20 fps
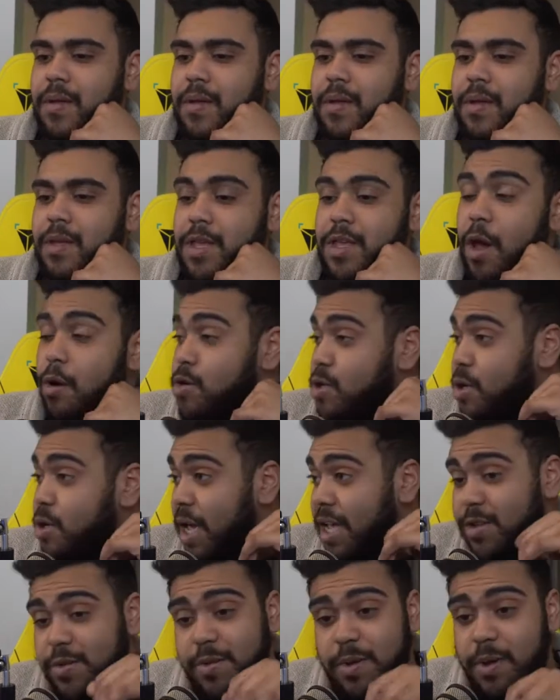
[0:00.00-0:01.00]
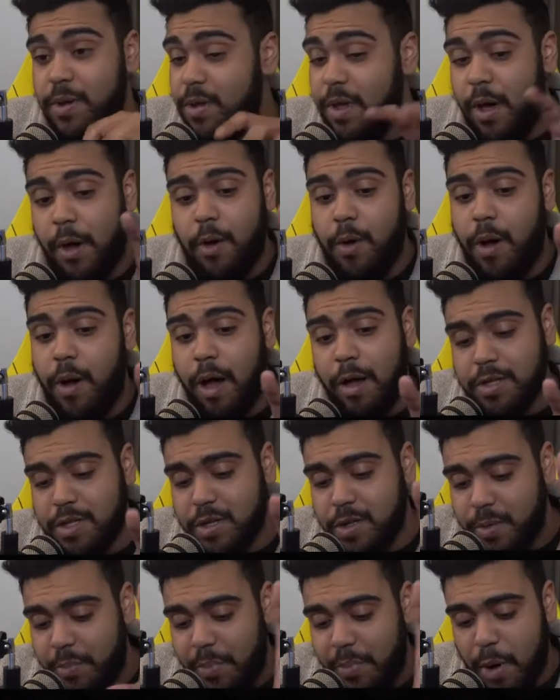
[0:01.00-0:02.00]
Yo, do you guys? Yo, also
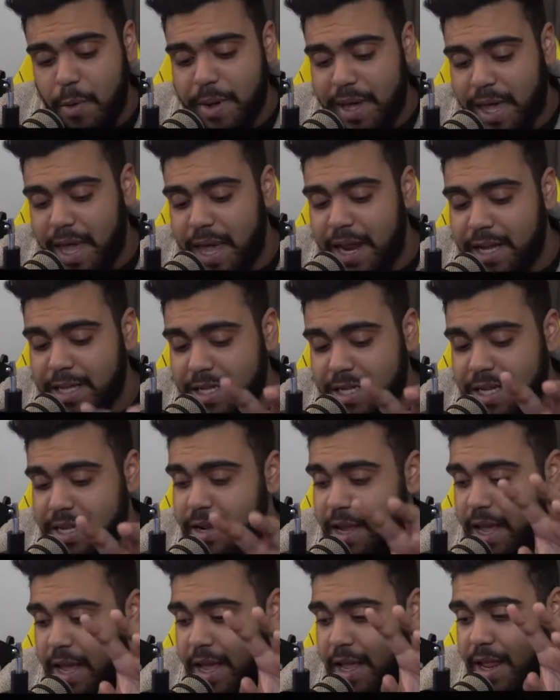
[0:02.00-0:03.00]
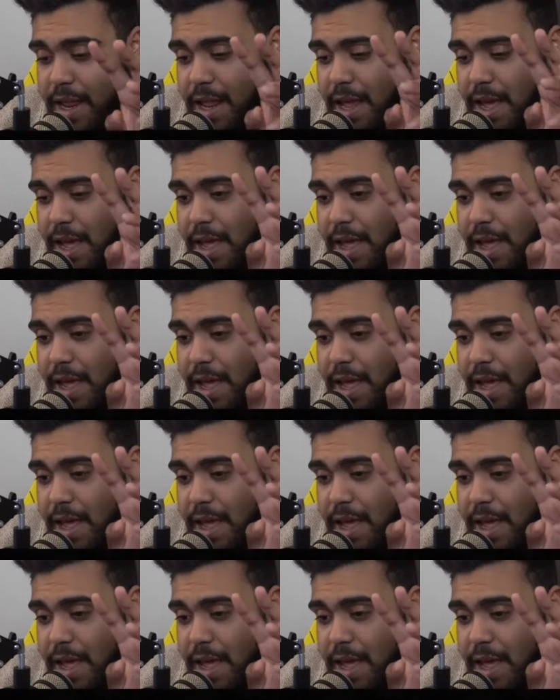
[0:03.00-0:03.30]
the boat mechanics in